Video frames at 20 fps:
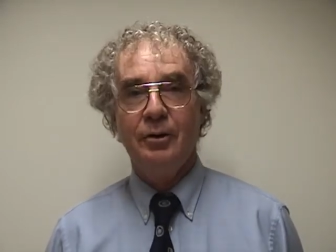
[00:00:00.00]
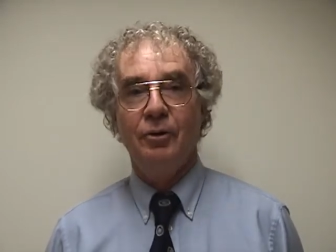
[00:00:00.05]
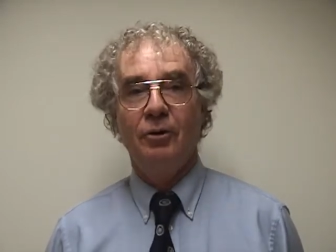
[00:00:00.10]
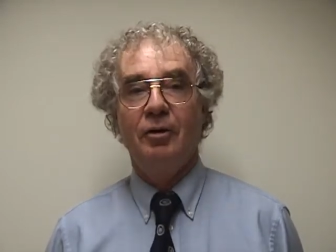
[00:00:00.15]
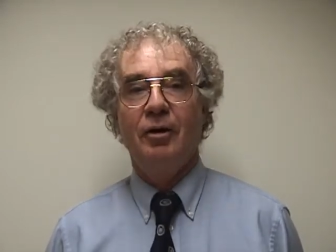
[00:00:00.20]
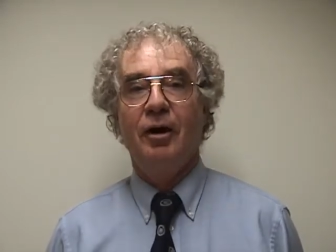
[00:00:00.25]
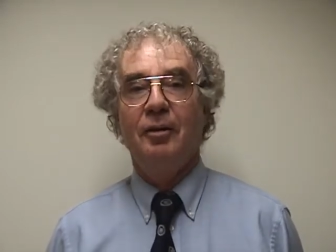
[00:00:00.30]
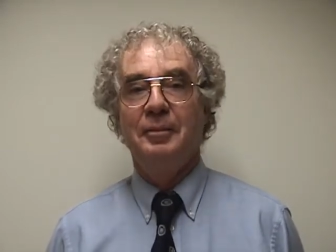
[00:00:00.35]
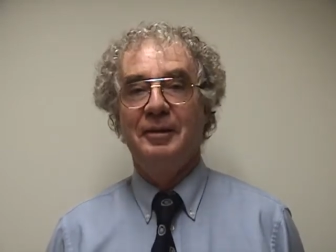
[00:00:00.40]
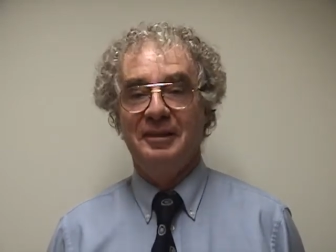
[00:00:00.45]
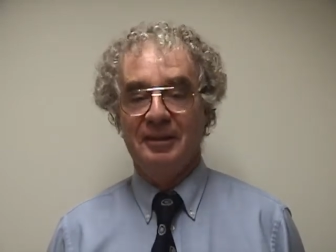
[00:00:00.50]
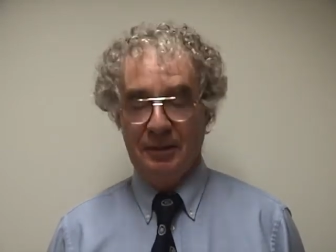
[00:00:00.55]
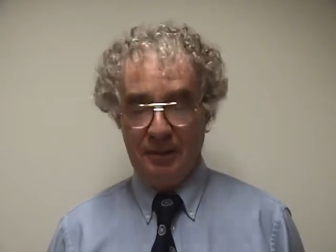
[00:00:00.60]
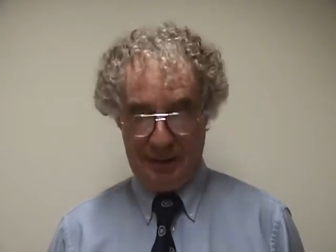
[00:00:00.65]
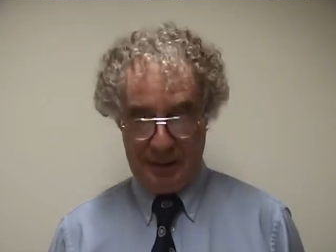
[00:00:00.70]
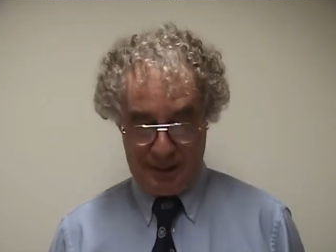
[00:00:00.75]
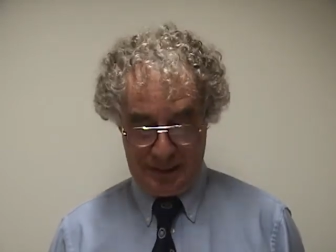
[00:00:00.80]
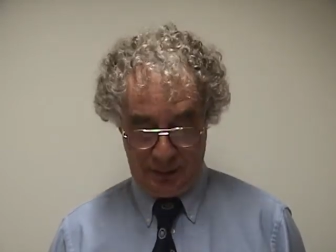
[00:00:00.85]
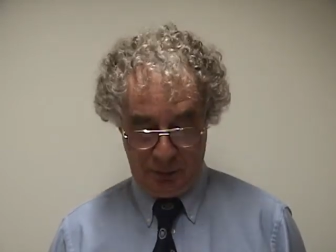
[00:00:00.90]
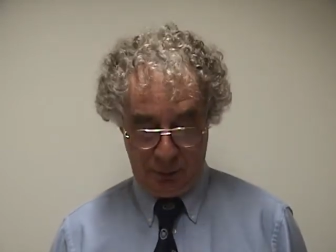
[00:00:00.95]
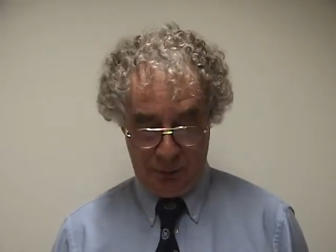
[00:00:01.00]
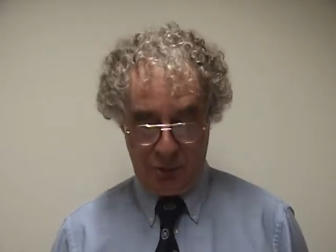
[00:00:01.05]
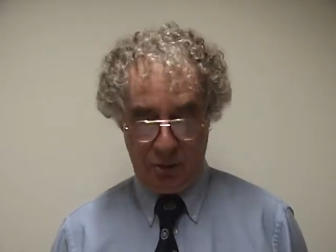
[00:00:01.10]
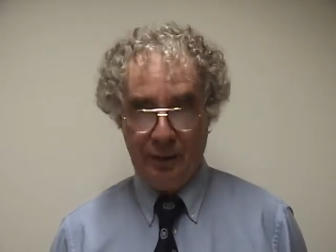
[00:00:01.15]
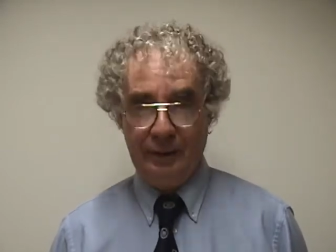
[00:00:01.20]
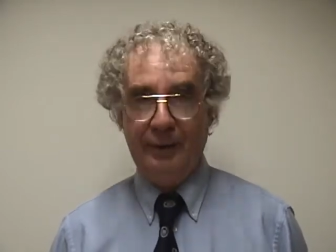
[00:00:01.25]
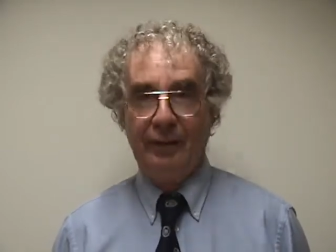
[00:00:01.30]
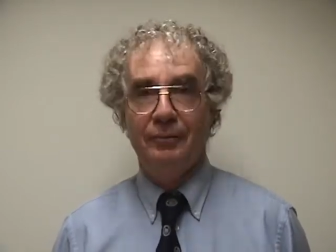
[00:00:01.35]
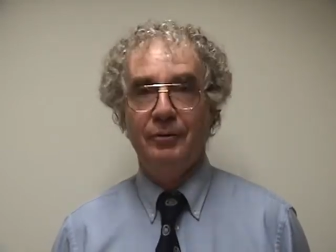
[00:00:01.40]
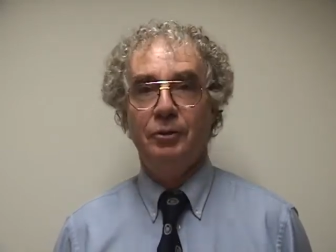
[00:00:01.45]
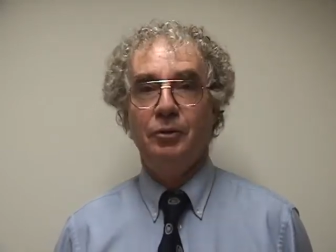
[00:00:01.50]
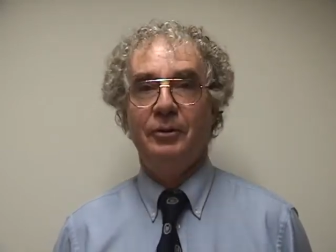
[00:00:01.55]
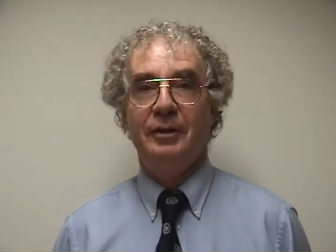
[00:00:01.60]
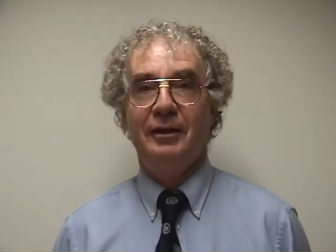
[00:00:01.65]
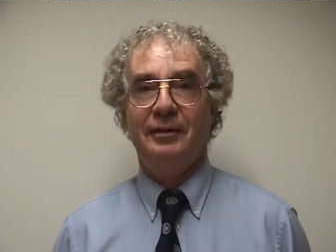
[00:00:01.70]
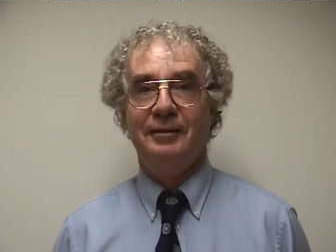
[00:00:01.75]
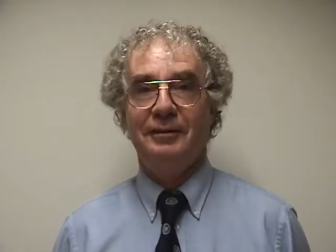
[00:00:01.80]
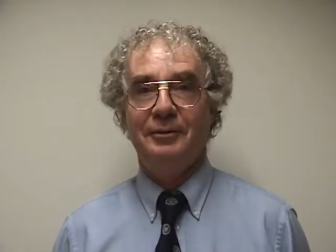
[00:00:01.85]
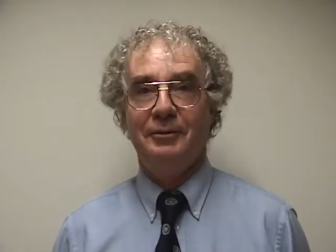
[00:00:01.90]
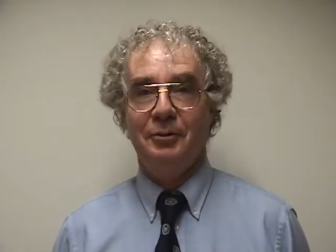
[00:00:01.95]
You're an army sergeant, you shall never do
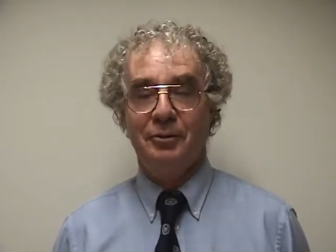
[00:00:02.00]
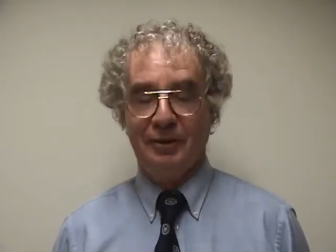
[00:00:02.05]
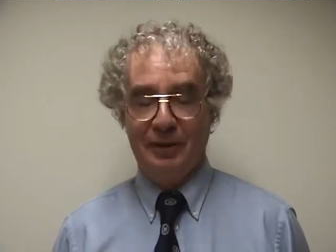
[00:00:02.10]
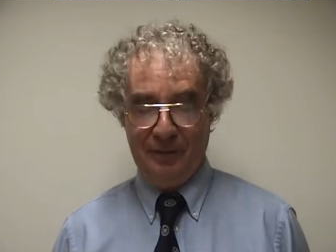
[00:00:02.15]
this should